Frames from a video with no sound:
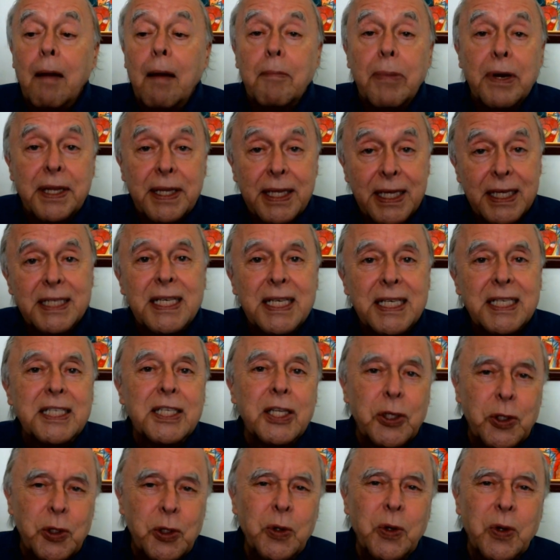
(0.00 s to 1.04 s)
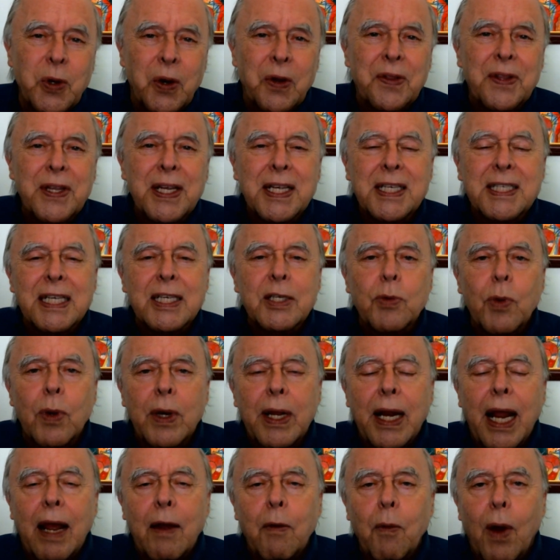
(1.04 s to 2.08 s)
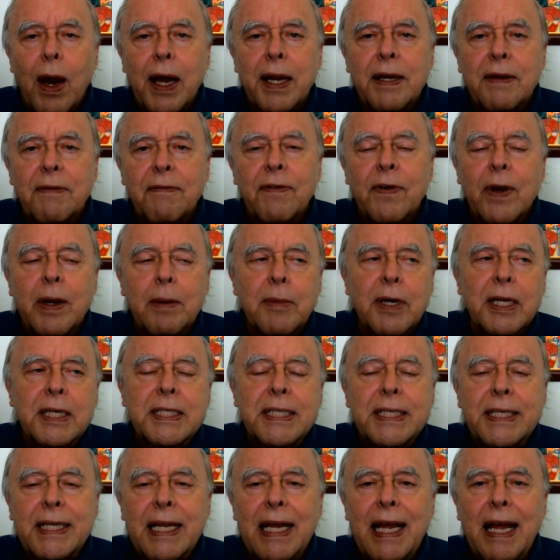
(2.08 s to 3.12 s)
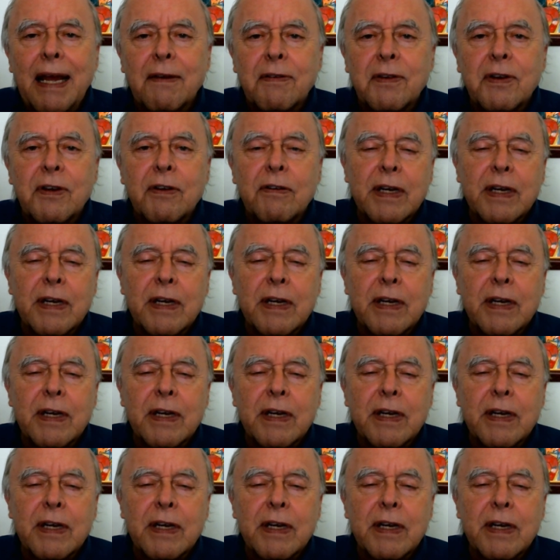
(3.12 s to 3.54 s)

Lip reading: But this is the tool. This is what I wanted very much to have